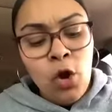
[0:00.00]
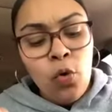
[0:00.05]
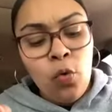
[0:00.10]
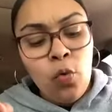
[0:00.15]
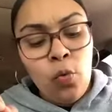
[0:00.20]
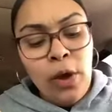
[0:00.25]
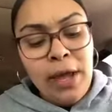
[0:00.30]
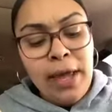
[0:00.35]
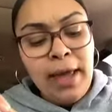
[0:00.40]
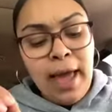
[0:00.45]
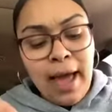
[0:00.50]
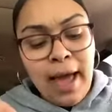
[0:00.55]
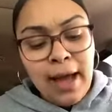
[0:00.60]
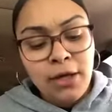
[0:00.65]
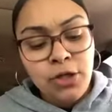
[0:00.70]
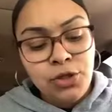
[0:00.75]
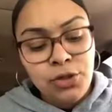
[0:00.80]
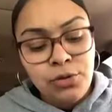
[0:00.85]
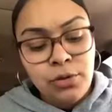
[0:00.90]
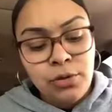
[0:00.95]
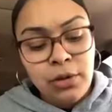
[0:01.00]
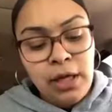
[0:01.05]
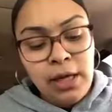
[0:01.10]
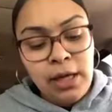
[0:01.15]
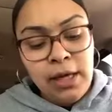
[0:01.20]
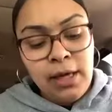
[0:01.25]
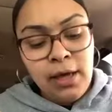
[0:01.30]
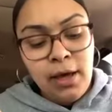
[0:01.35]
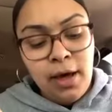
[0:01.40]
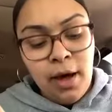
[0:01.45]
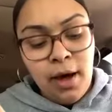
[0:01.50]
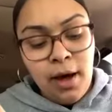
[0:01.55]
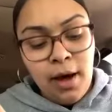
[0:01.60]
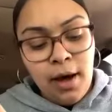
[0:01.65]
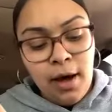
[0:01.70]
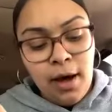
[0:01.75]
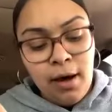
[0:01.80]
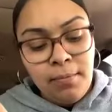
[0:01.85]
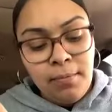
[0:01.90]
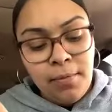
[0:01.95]
we actually
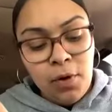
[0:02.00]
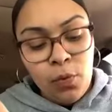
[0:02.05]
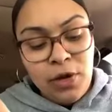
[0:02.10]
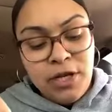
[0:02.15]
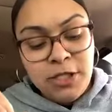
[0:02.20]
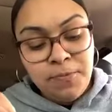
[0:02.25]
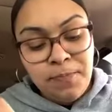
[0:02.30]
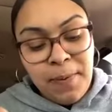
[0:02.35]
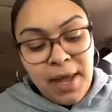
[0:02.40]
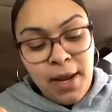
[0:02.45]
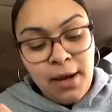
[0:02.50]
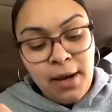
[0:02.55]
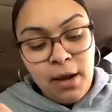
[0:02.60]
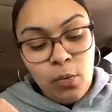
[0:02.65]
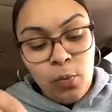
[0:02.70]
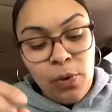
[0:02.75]
um we spend